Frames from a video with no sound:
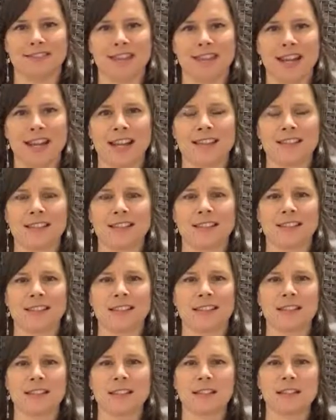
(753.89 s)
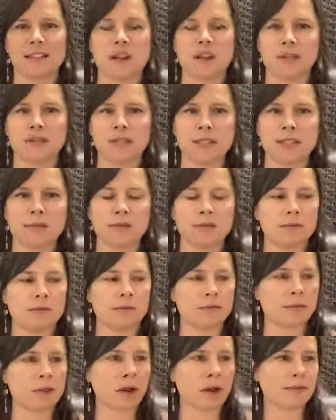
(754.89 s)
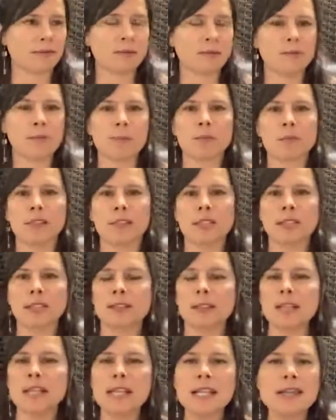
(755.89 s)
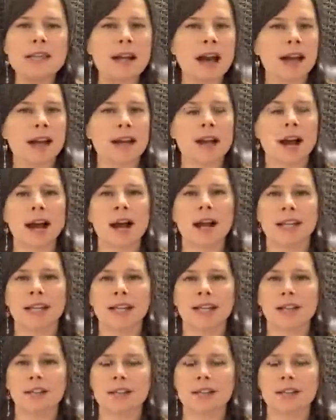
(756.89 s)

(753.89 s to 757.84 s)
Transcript: right? Because often people need that guide